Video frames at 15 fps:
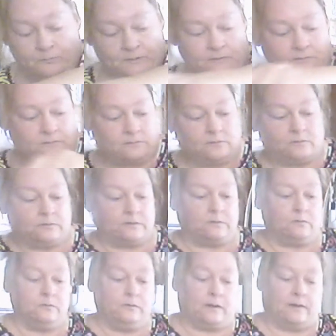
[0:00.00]
this turns out
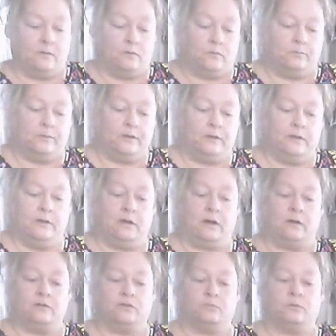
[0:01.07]
good, I hope. All
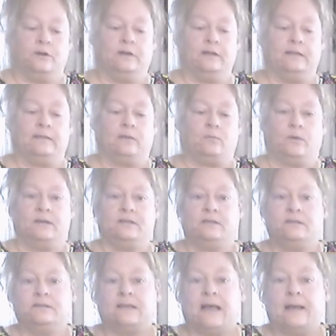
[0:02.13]
right, so we're going to get that right to
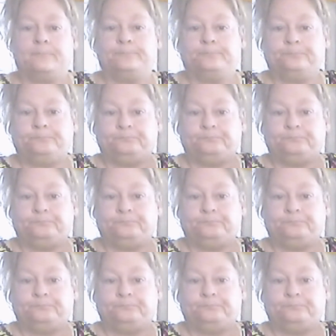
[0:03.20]
the top.